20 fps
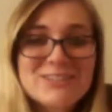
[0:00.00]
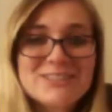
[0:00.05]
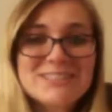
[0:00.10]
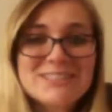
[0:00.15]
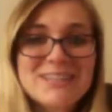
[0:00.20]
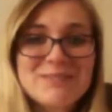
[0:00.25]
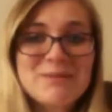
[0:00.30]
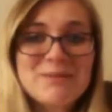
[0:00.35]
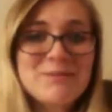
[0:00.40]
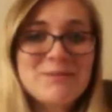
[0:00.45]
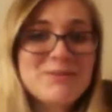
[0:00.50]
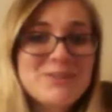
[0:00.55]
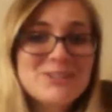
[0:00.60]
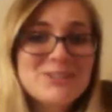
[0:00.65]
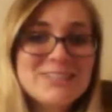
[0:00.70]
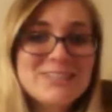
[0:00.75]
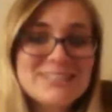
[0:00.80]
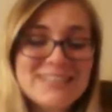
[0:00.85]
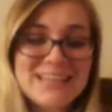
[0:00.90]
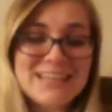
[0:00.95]
Maybe we should just
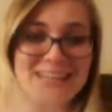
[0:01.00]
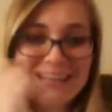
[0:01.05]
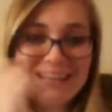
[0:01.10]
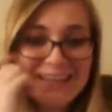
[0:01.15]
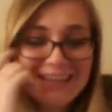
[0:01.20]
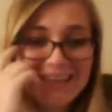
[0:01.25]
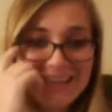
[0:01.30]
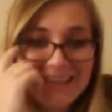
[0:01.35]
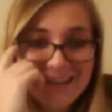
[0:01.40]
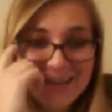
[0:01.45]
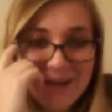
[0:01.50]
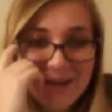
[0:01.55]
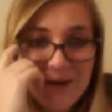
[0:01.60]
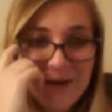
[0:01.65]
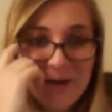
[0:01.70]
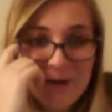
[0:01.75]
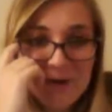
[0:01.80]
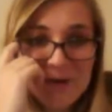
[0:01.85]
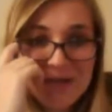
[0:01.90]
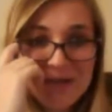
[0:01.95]
like go
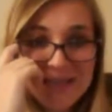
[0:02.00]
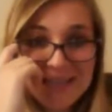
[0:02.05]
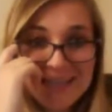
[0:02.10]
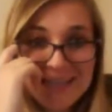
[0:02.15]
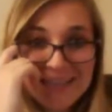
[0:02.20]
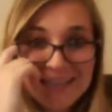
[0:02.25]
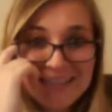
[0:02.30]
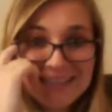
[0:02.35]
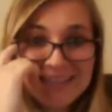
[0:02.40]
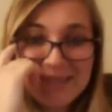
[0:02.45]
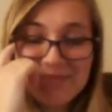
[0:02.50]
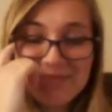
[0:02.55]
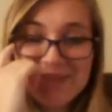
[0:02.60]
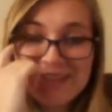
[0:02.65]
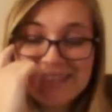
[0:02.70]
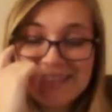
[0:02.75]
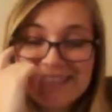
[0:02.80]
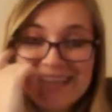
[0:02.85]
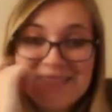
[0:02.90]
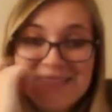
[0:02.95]
step by
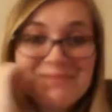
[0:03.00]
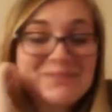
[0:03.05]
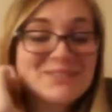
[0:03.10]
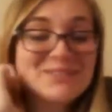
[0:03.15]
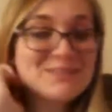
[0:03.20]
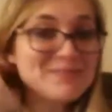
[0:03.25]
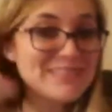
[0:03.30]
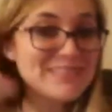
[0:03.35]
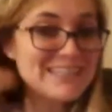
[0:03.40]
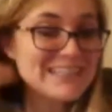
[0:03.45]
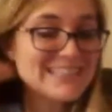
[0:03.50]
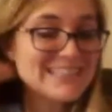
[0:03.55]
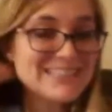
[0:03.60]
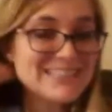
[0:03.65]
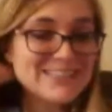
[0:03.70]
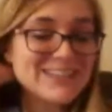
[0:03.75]
step or something so you guys can